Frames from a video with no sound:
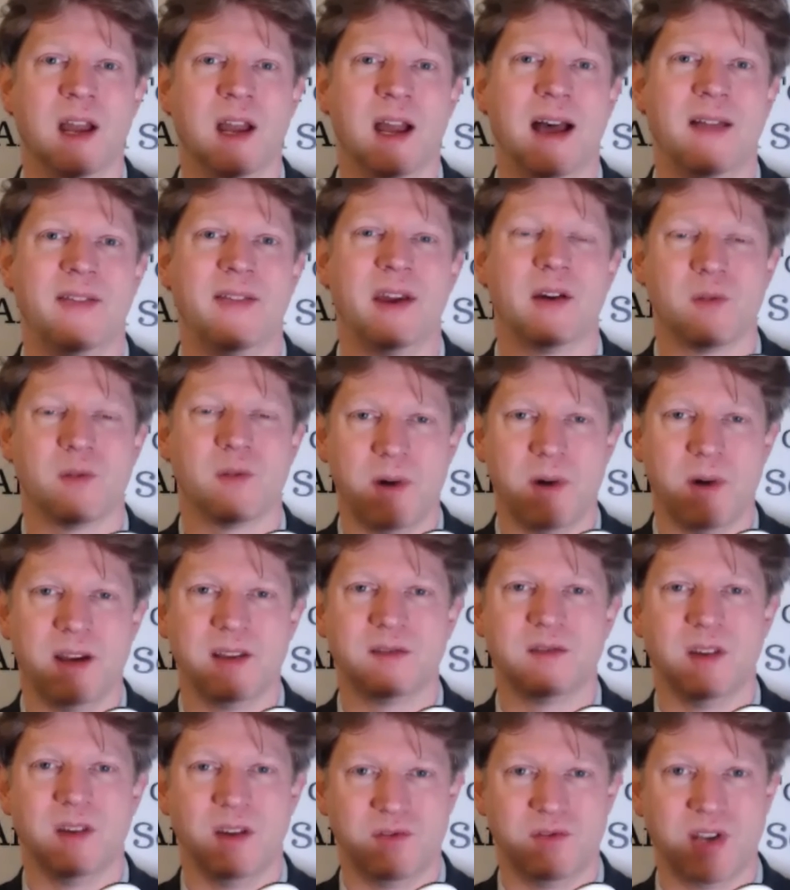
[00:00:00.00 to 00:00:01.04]
And that
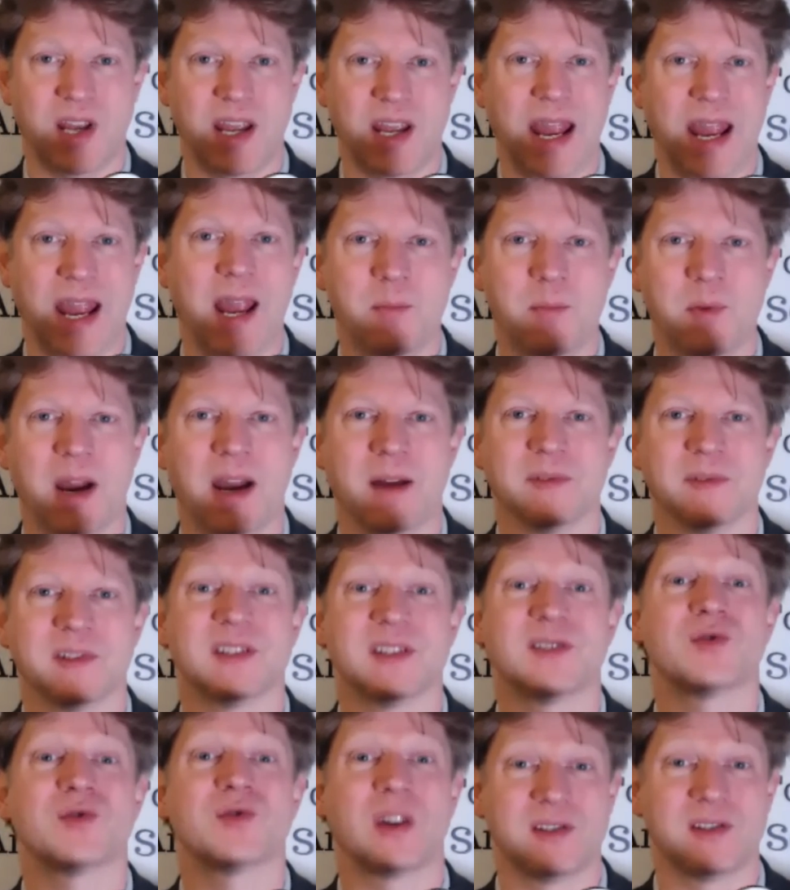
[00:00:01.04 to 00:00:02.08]
reminds you of Jay Abraham's
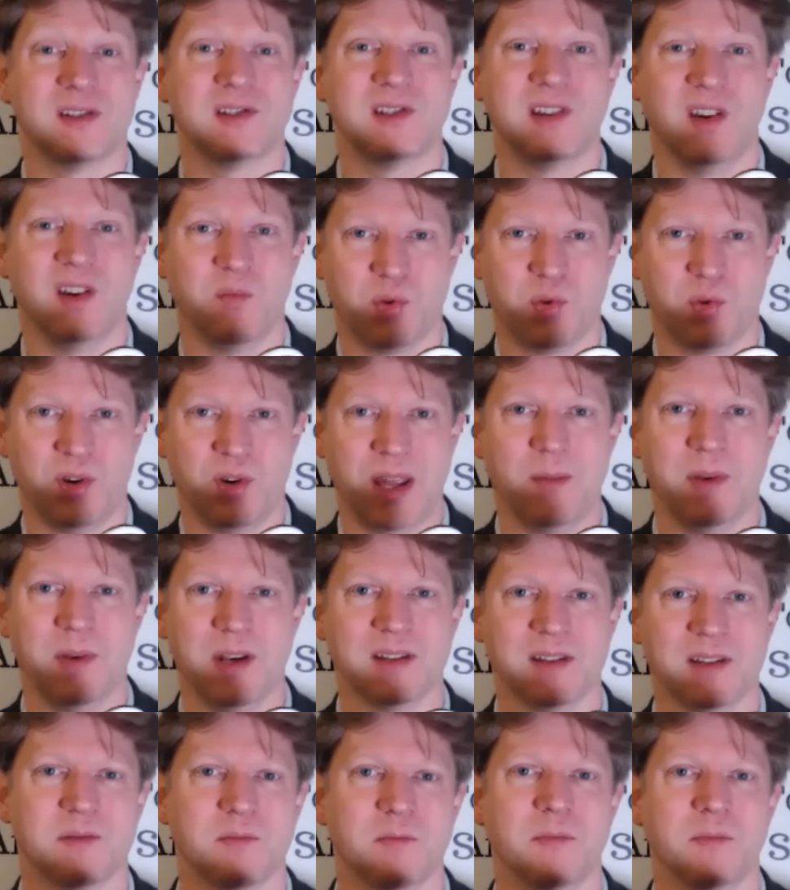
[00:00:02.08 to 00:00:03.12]
strategy of
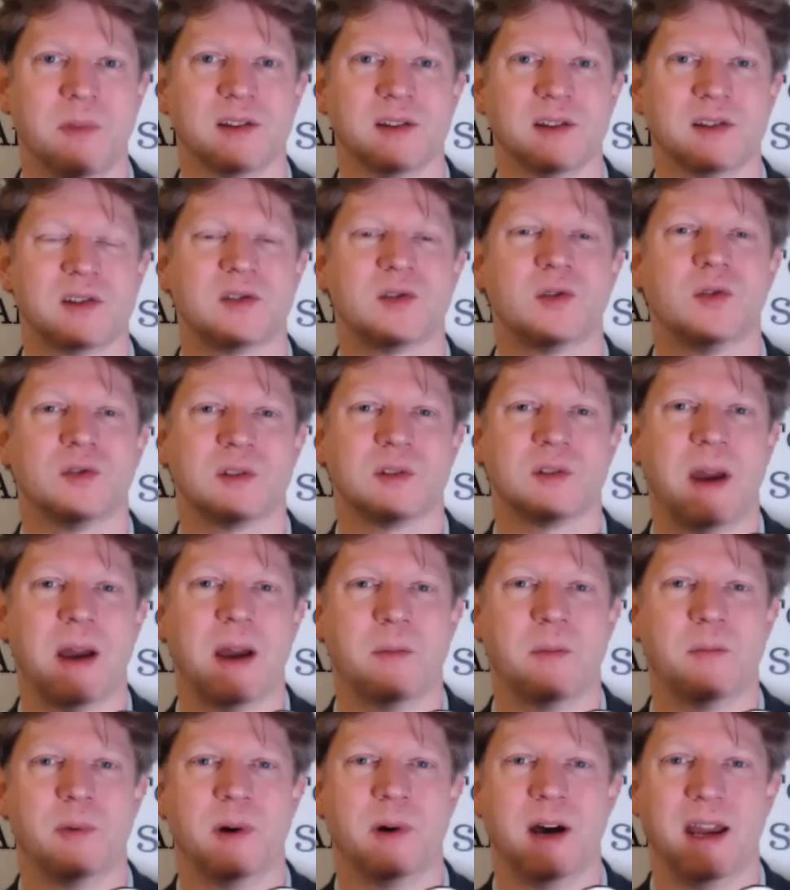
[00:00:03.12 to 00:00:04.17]
preeminence, much talked
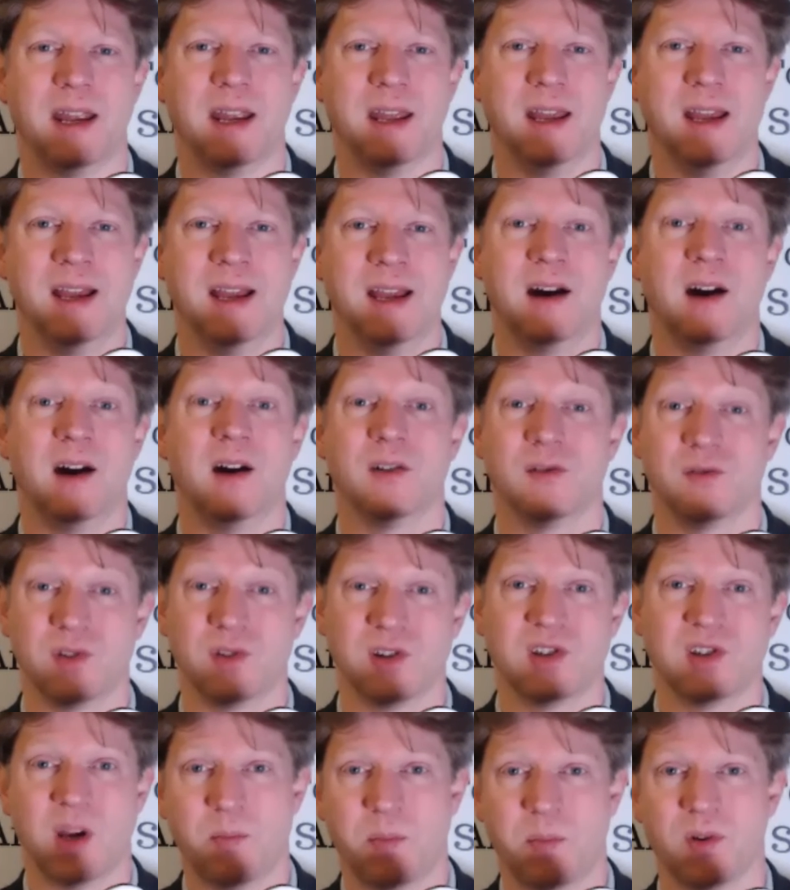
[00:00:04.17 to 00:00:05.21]
about by Andre
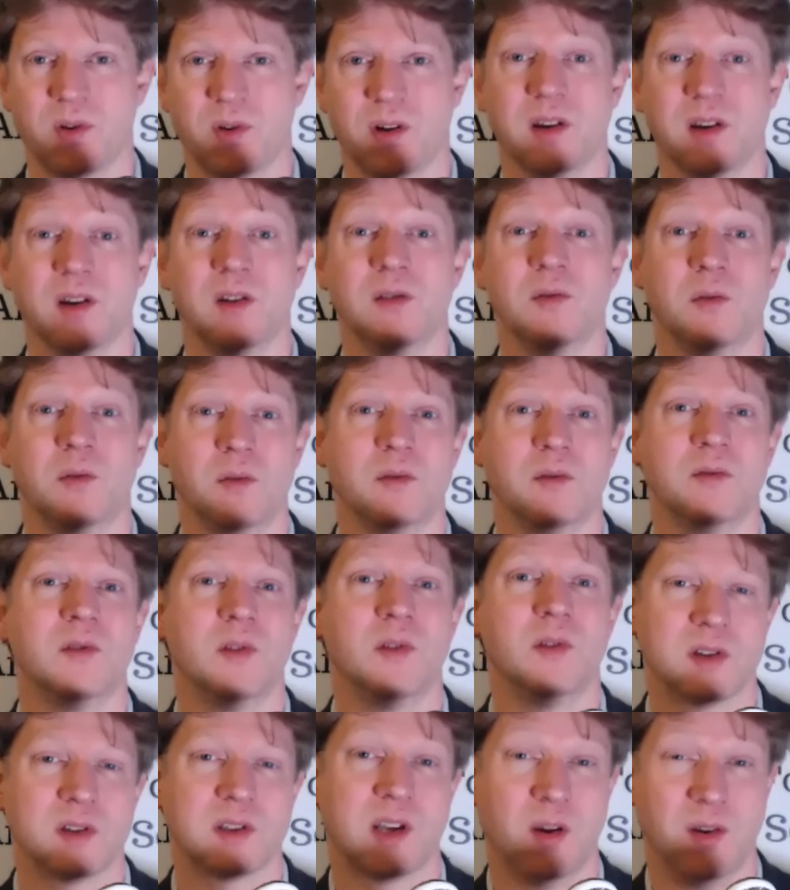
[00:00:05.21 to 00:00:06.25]
Chaperon, who
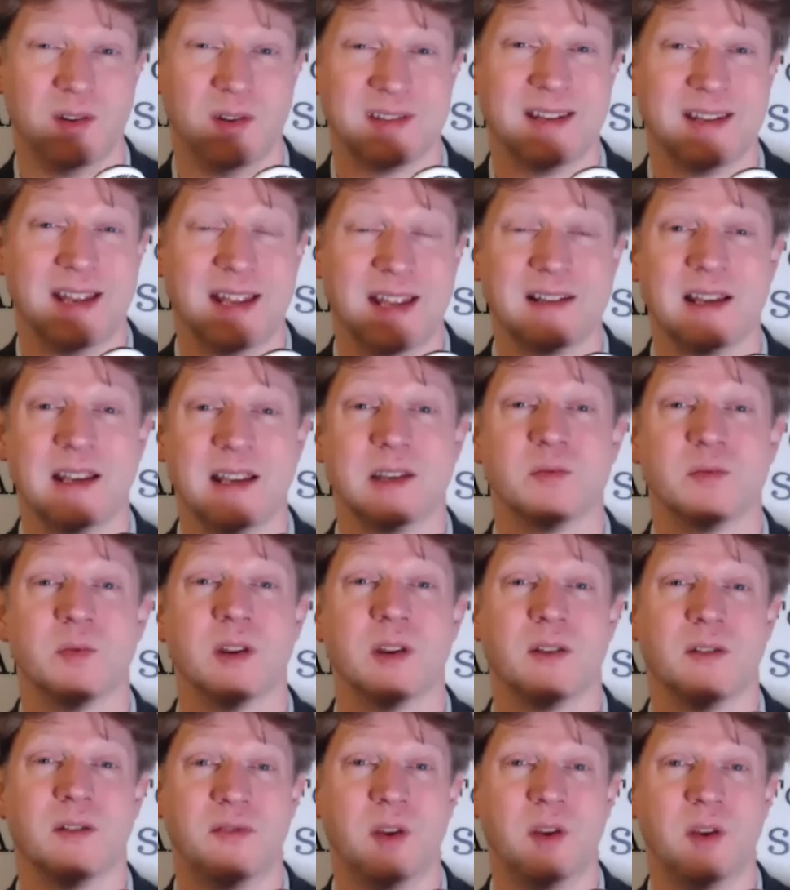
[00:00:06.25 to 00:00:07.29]
not coincidentally is one
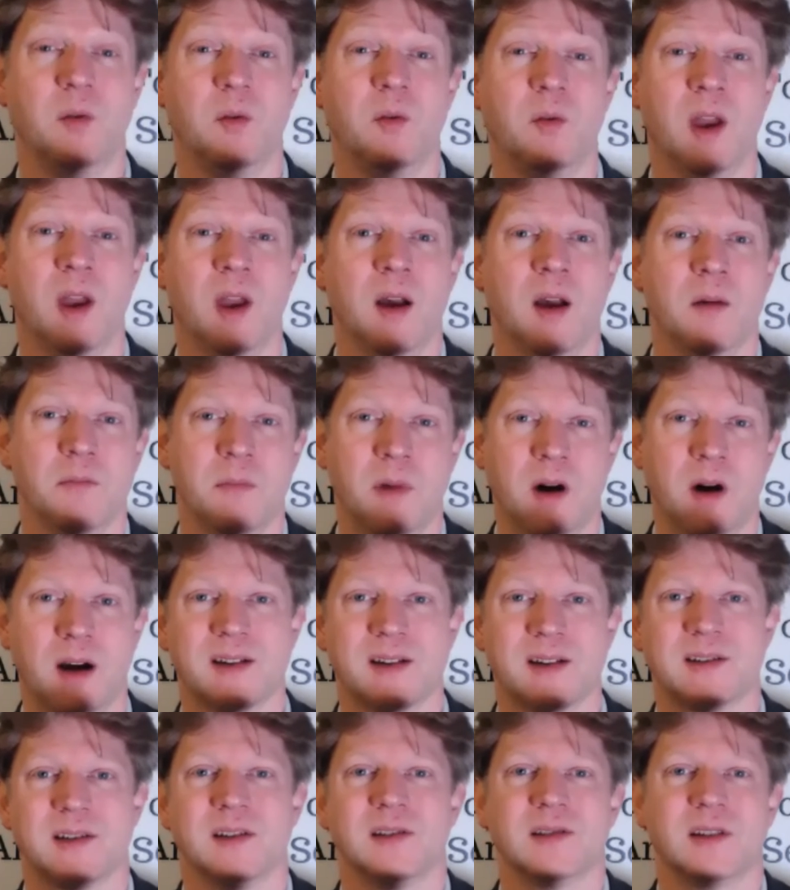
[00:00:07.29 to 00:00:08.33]
of the few
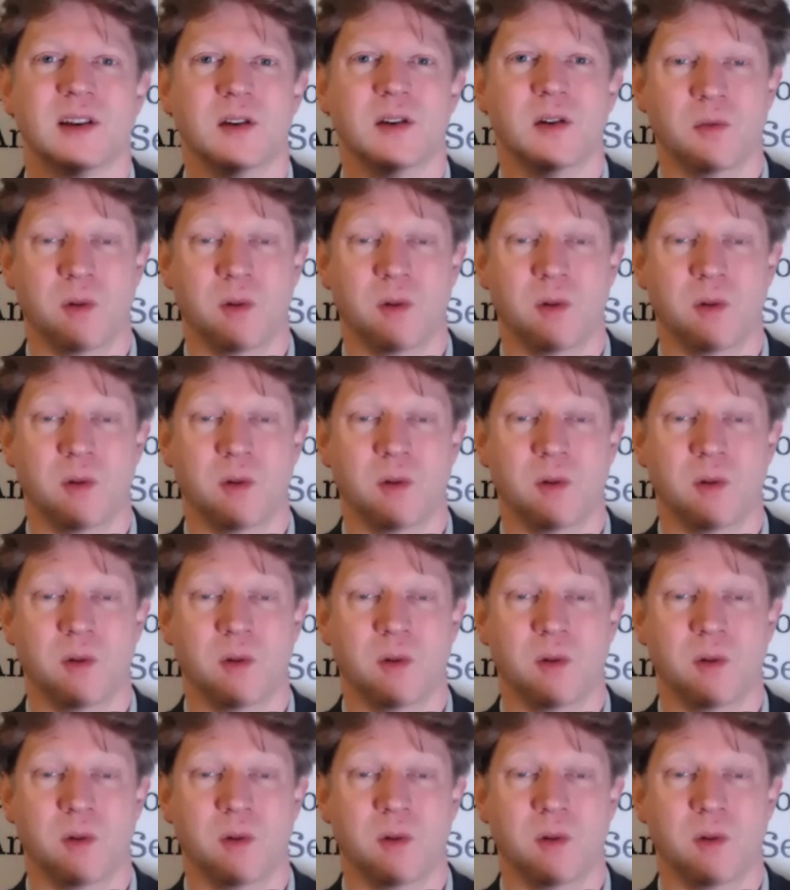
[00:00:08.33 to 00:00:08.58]
marketers